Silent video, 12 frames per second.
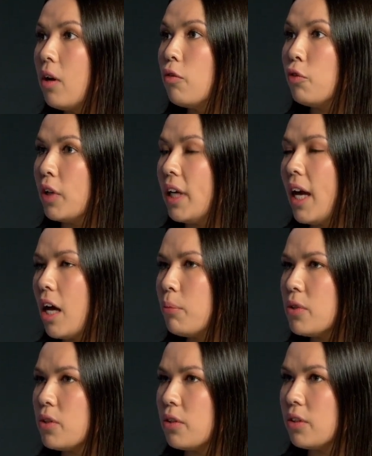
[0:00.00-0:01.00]
really help
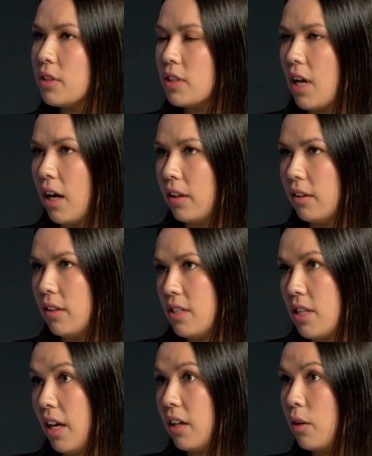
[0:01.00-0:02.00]
us understand the
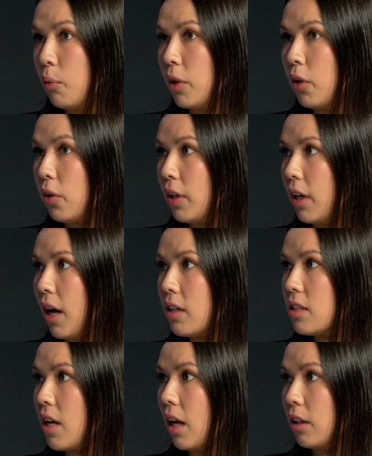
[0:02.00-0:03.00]
data we're looking
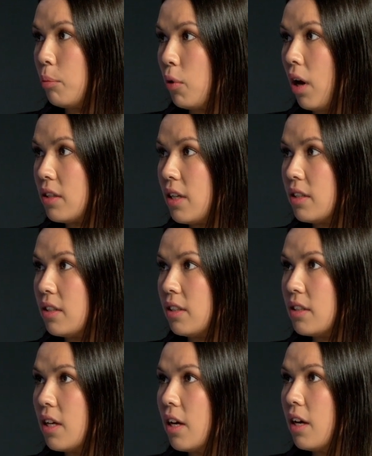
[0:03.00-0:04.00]
at and the processes,